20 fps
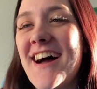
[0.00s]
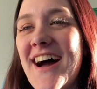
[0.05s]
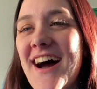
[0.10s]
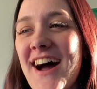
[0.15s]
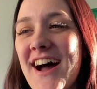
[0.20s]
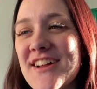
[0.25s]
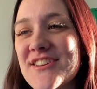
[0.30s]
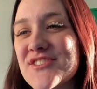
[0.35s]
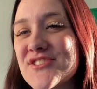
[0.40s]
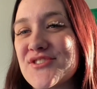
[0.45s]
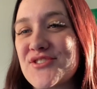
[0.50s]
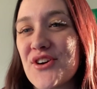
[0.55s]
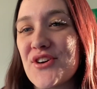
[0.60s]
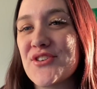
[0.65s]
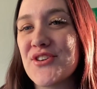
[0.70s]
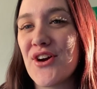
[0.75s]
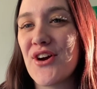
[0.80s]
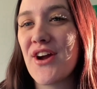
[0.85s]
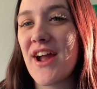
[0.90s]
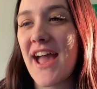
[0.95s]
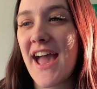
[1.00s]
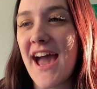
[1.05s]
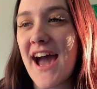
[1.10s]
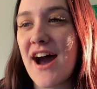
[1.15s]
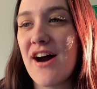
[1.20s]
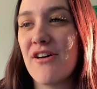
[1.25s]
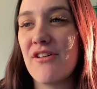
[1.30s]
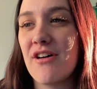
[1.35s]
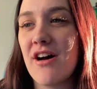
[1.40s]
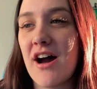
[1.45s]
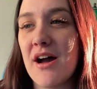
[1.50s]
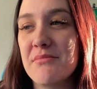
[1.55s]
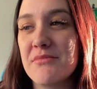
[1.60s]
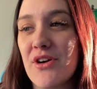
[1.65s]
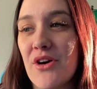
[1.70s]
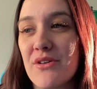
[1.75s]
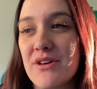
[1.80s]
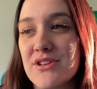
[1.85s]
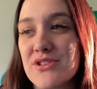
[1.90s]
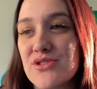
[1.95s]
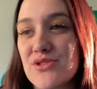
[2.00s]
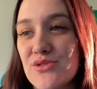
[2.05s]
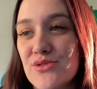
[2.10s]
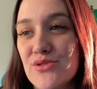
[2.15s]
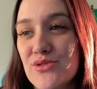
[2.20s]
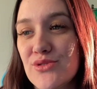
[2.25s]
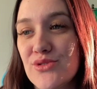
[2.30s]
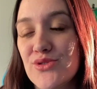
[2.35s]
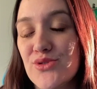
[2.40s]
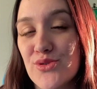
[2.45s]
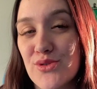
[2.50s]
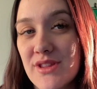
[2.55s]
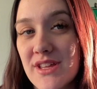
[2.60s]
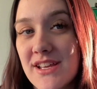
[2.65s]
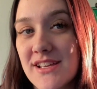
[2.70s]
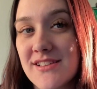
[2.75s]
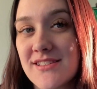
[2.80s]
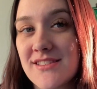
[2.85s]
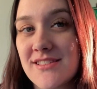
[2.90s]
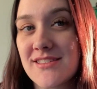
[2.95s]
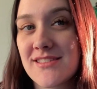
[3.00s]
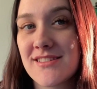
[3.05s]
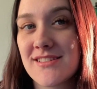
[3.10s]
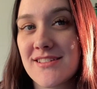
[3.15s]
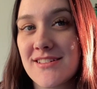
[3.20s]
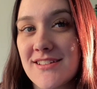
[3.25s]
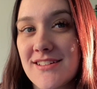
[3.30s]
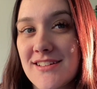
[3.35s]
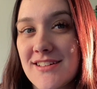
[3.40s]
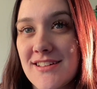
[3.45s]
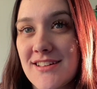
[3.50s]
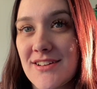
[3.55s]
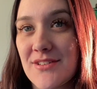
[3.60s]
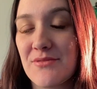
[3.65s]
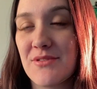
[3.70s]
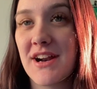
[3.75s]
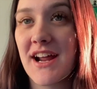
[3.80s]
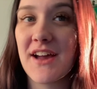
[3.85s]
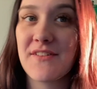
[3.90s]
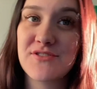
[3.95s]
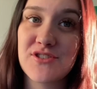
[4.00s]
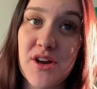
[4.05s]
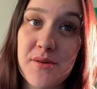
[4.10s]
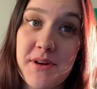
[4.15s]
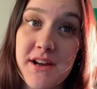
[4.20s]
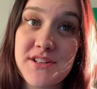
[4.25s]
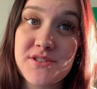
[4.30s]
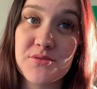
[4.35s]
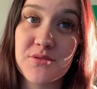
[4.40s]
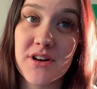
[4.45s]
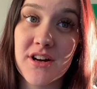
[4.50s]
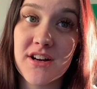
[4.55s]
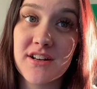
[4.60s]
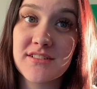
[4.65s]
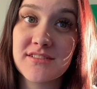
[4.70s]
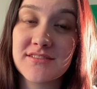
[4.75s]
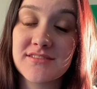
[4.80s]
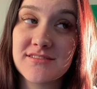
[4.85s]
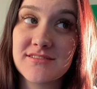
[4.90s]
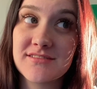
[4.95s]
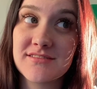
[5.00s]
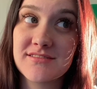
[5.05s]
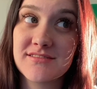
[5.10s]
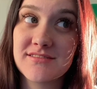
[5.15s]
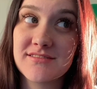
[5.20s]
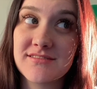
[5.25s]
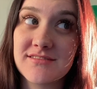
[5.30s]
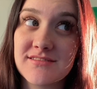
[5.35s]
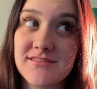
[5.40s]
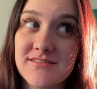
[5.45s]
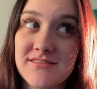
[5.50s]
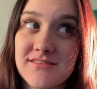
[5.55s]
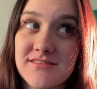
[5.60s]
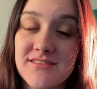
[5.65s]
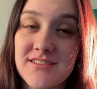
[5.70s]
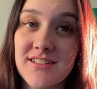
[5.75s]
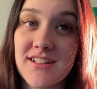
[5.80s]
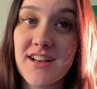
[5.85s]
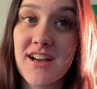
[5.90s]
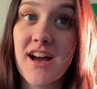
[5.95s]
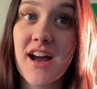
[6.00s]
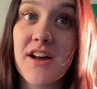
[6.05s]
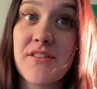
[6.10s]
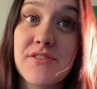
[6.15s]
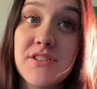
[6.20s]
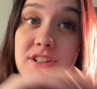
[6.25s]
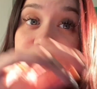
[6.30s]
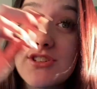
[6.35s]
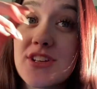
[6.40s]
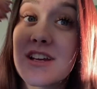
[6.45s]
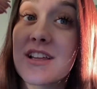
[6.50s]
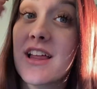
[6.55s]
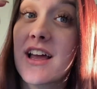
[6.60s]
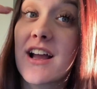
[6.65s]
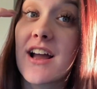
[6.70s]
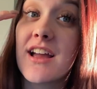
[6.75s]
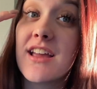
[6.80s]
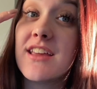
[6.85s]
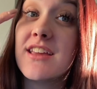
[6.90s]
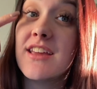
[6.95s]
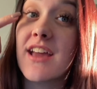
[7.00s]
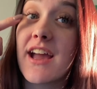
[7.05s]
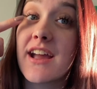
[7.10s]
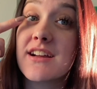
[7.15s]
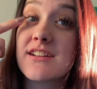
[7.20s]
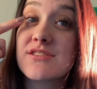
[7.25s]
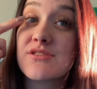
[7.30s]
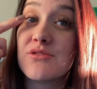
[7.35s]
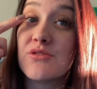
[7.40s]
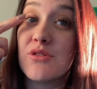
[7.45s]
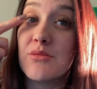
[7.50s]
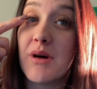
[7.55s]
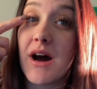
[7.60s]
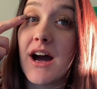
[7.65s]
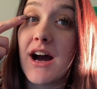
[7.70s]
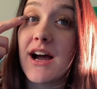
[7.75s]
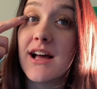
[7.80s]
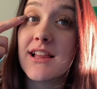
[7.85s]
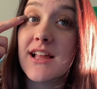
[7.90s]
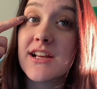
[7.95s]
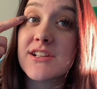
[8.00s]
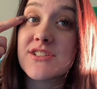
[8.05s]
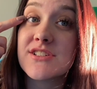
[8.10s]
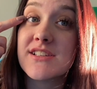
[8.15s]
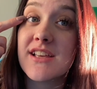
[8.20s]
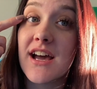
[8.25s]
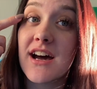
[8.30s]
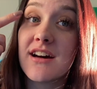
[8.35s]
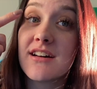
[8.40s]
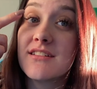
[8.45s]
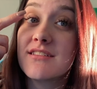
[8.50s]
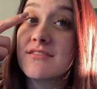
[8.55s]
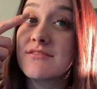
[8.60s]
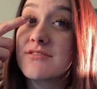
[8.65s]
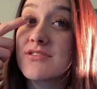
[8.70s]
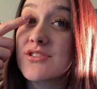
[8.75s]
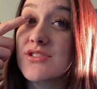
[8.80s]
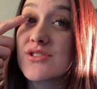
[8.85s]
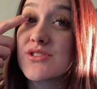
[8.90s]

I just don't know how I'm going to do this when I have to go back to work. I've literally like yanked all my eyelashes out, which is